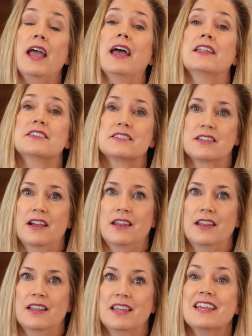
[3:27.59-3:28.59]
and
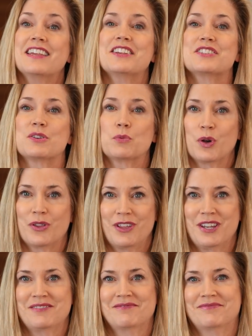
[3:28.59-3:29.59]
deciding is it worth
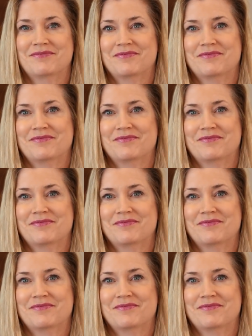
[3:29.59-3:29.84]
it?